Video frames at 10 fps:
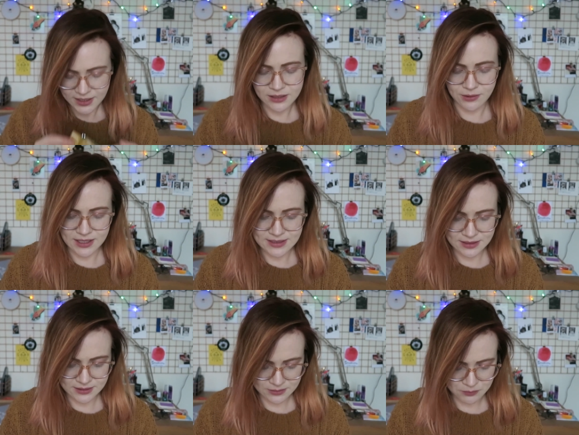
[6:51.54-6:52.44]
Anyway, it's
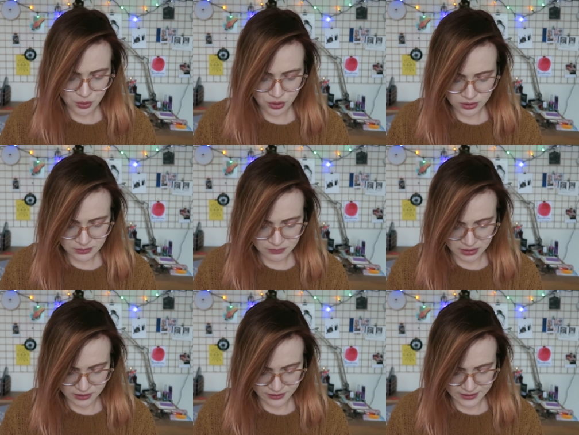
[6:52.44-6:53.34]
a small
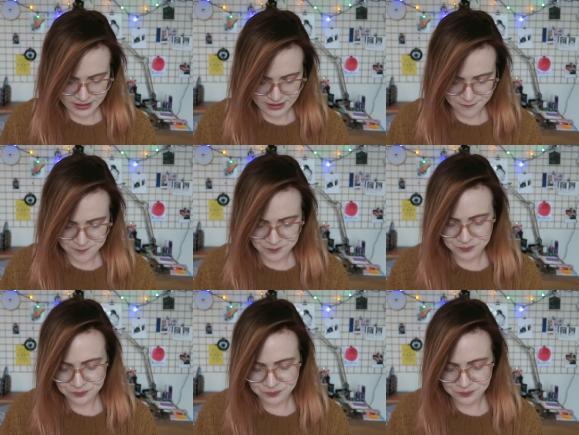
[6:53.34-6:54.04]
bar again.